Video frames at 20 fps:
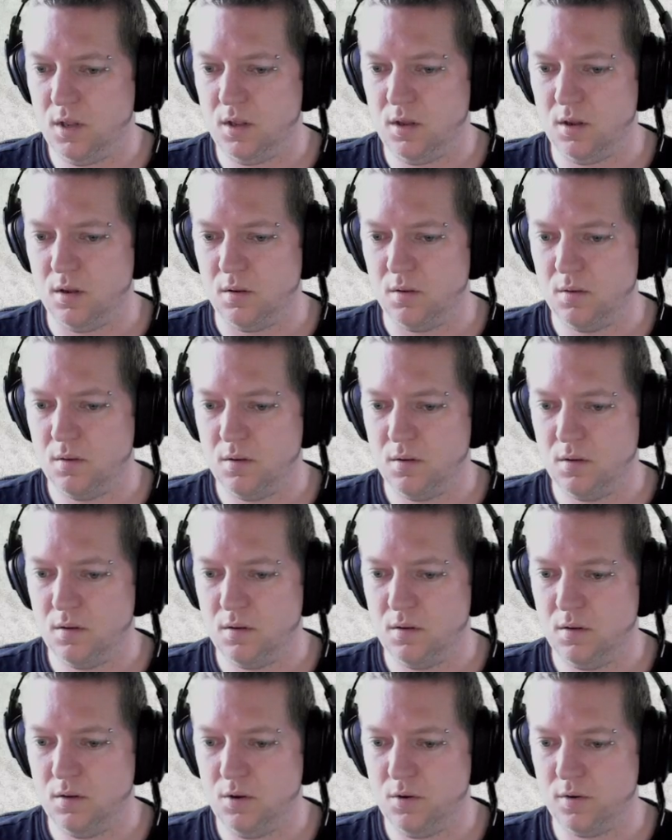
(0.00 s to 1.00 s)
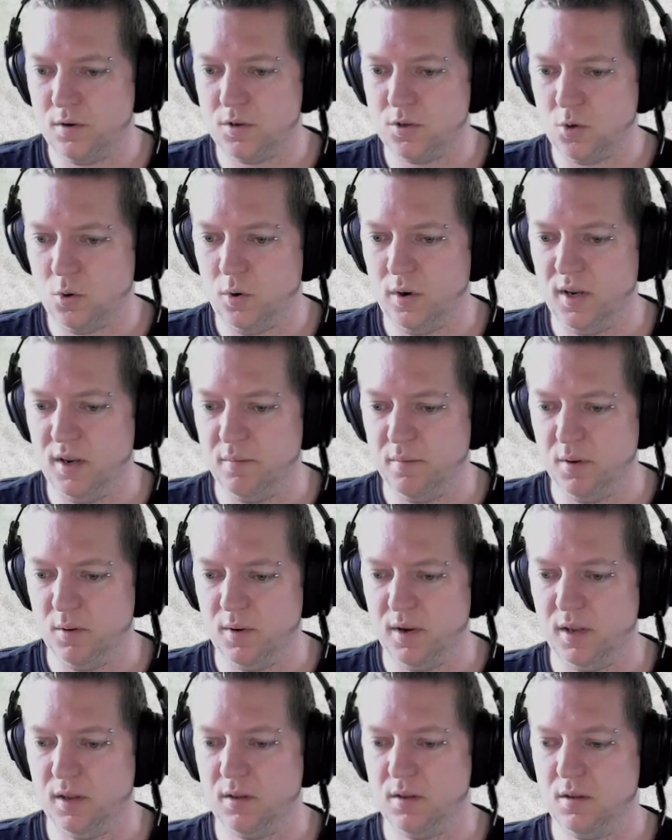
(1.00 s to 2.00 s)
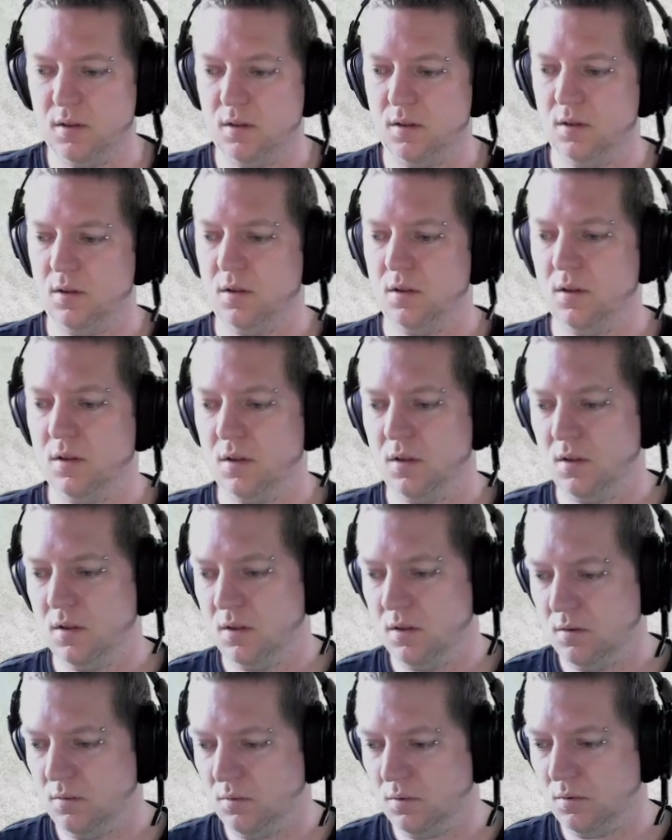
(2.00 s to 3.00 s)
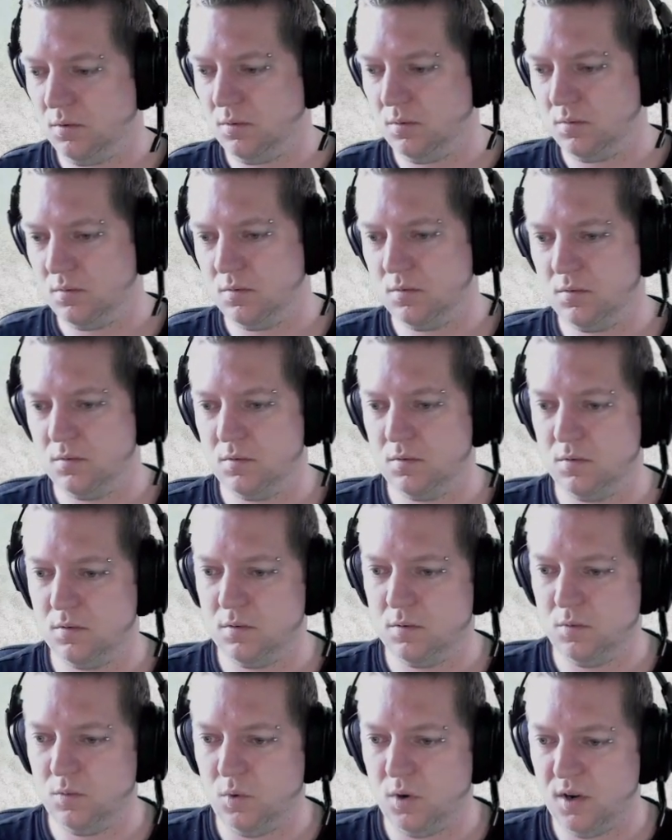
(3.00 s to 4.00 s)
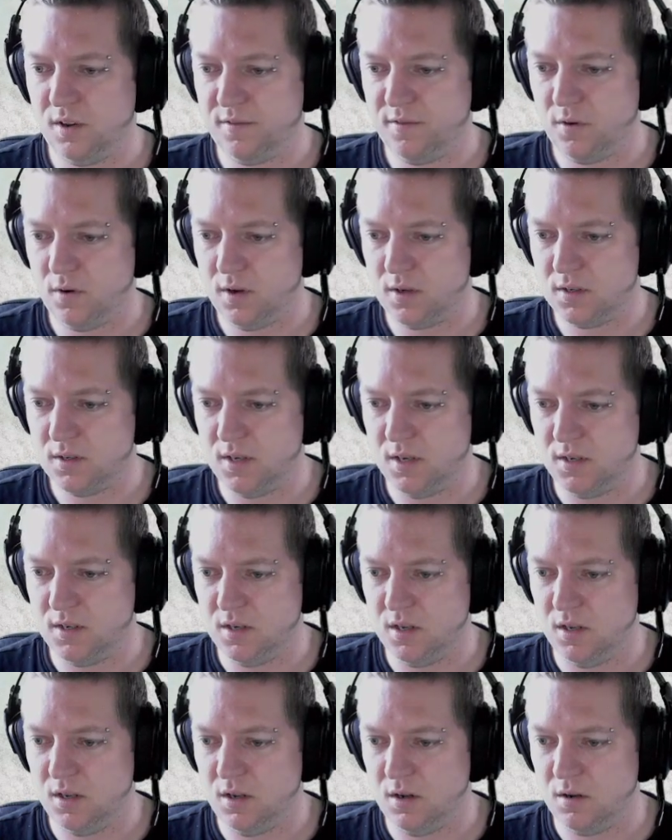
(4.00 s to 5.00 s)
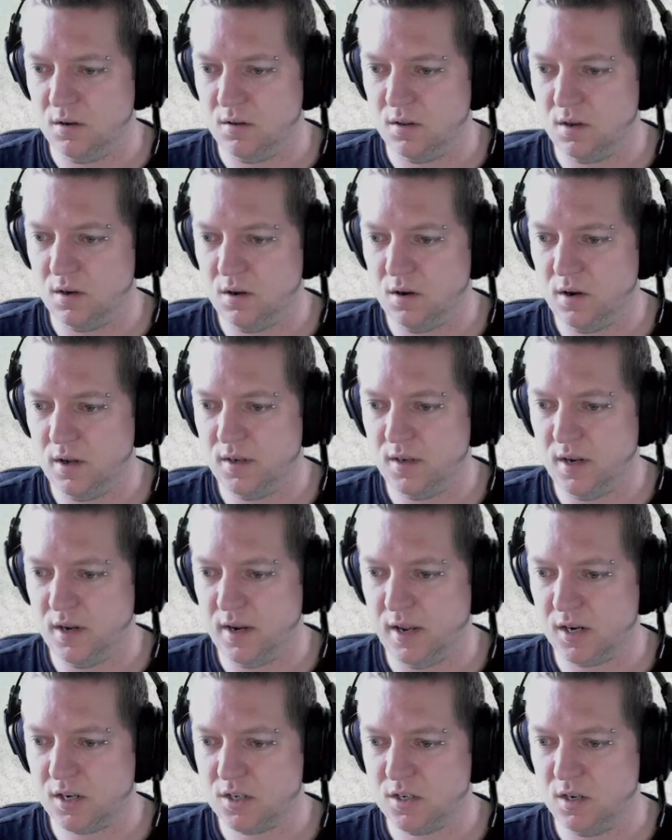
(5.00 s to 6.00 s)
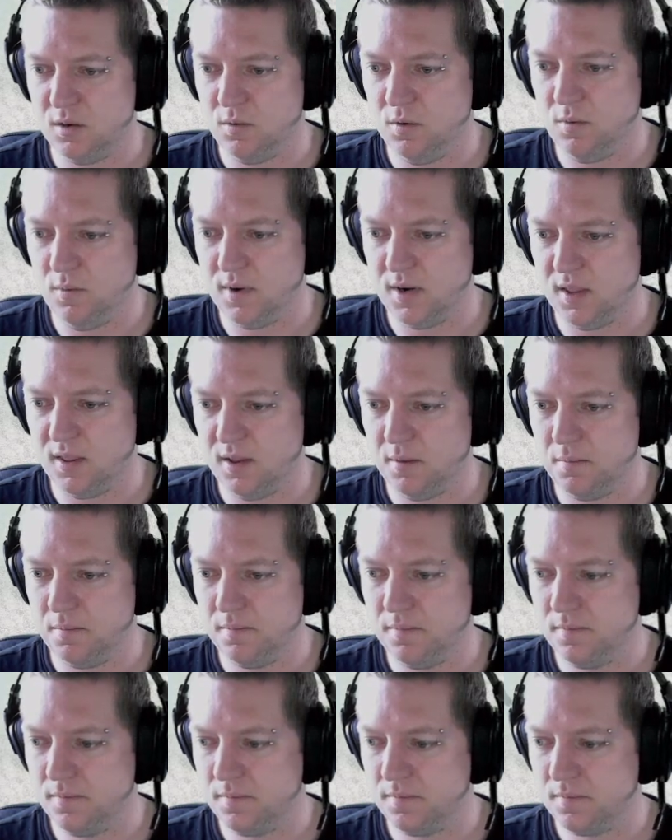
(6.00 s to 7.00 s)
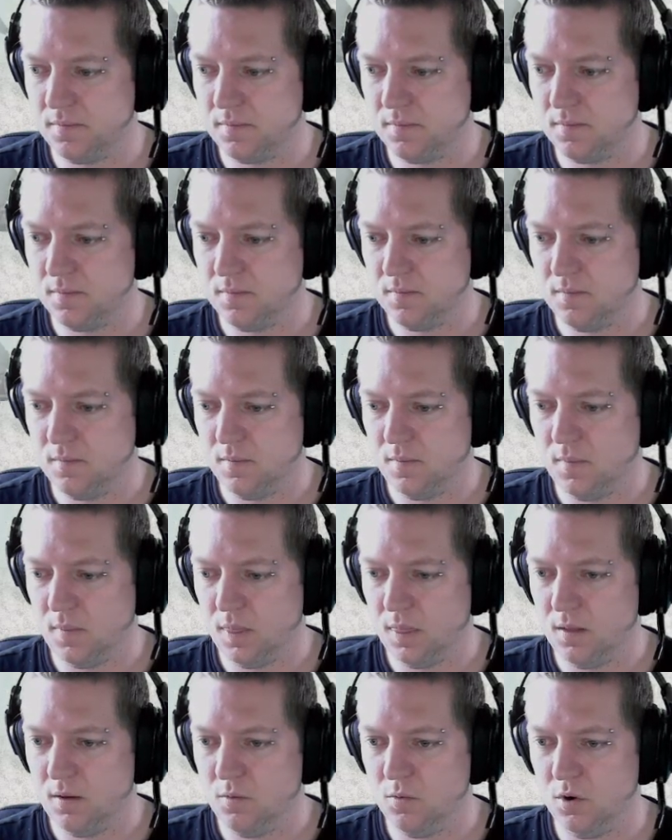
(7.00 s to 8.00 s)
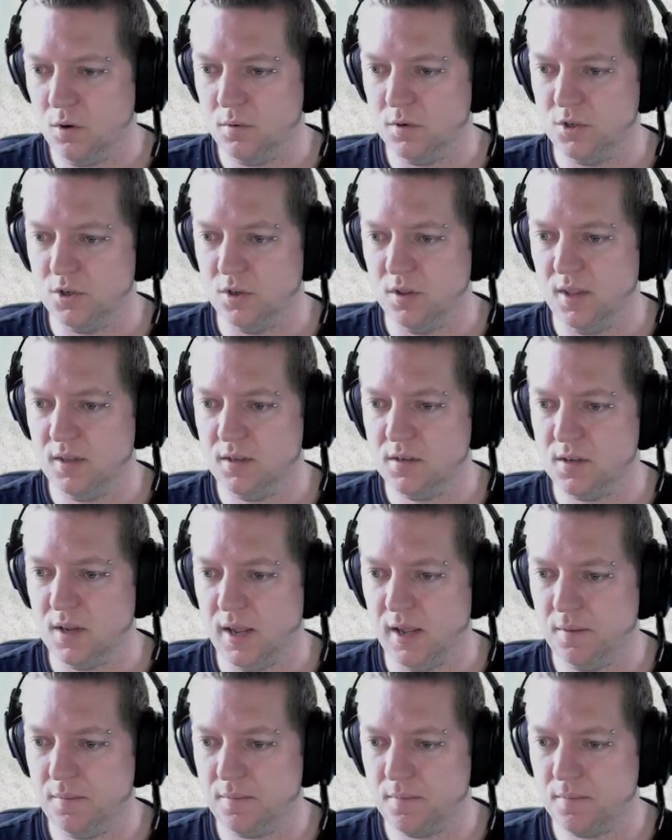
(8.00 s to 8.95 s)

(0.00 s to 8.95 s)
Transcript: are you? You're a toilet building. Well, what if I said to you that I don't actually want one of them? What would you then say?